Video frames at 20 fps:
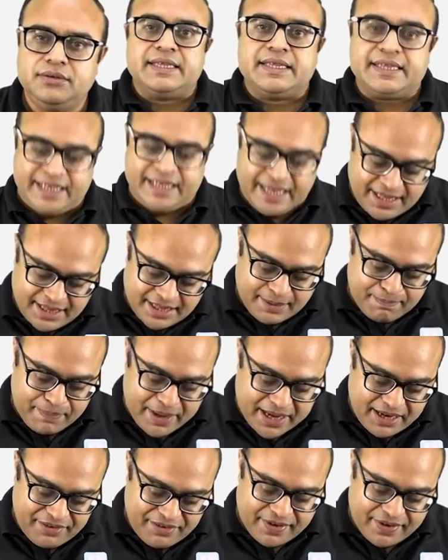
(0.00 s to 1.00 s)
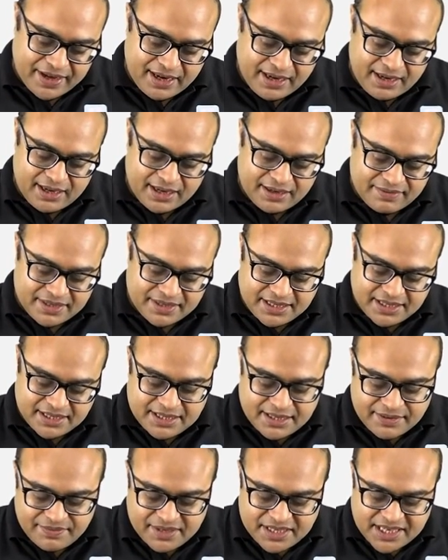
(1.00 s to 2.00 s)
Then the peripheral nervous
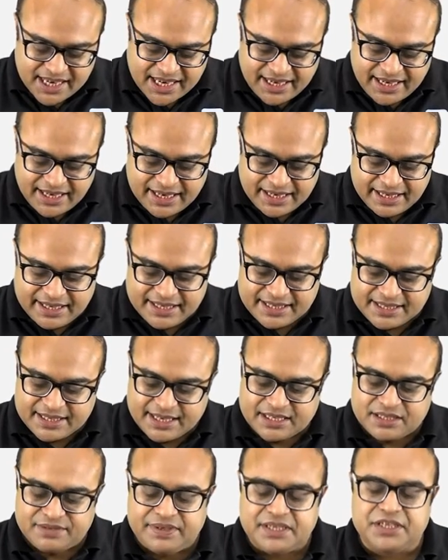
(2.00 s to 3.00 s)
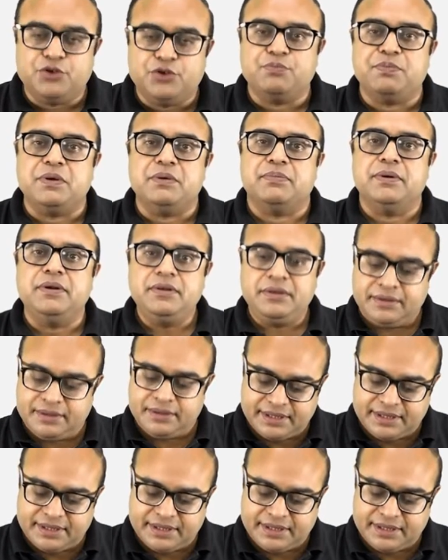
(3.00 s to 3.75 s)
system, which I discussed with you people,